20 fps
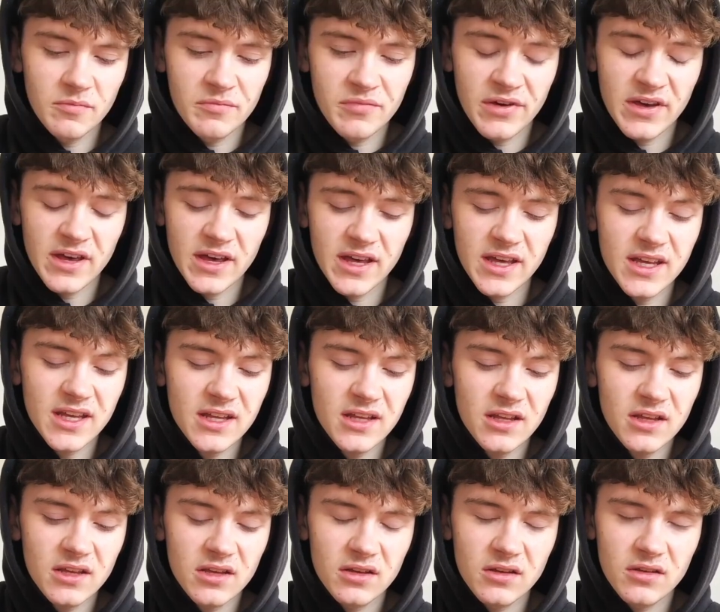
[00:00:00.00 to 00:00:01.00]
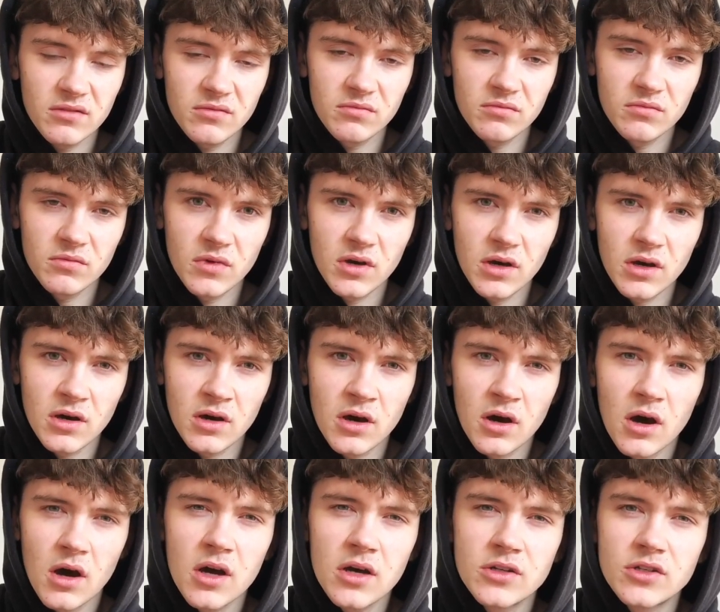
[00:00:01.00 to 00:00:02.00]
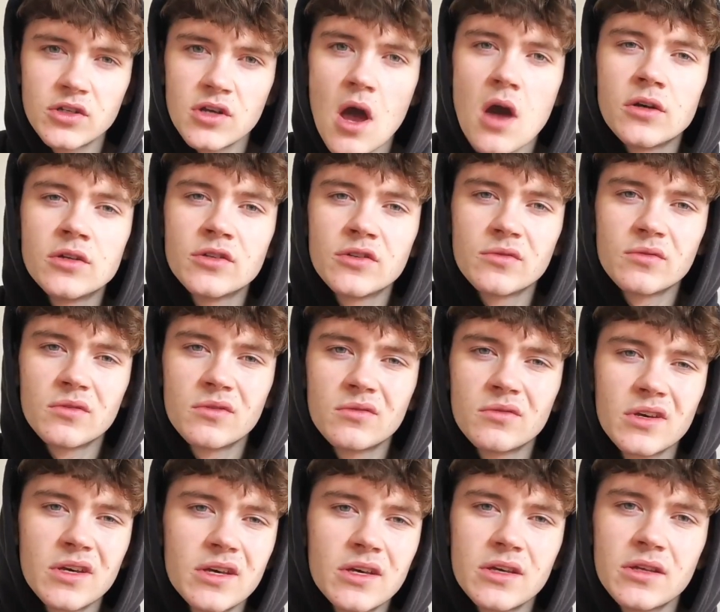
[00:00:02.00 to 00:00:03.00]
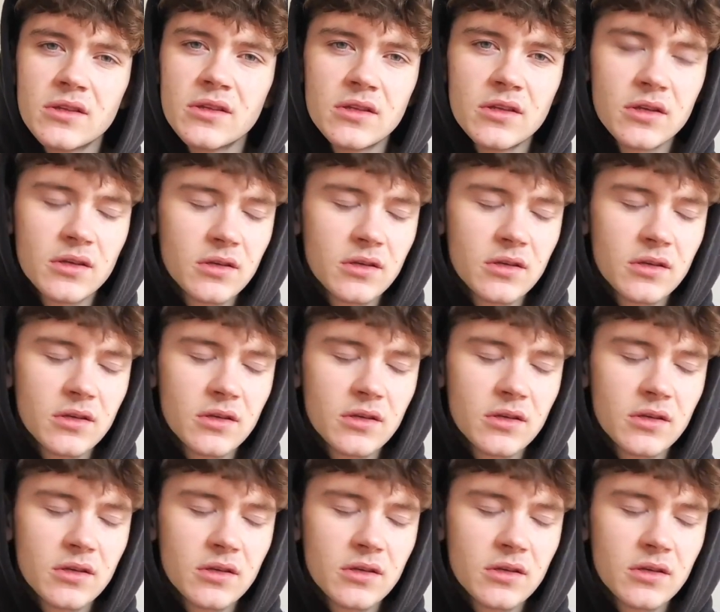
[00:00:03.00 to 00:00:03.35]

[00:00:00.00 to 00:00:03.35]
Pain in my heart just won't end.